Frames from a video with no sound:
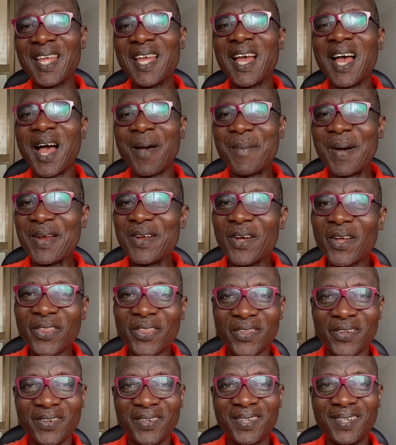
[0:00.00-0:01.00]
I'm an
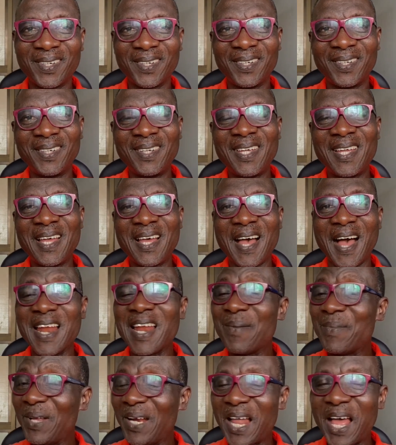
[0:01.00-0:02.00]
author, and
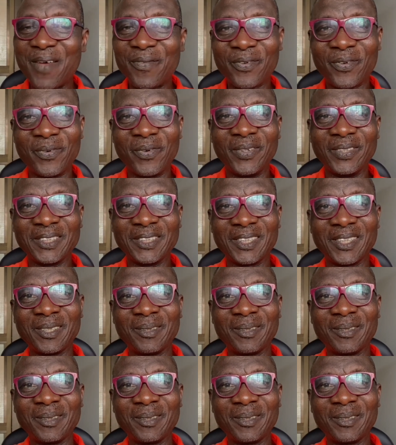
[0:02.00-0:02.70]
I'm a life coach.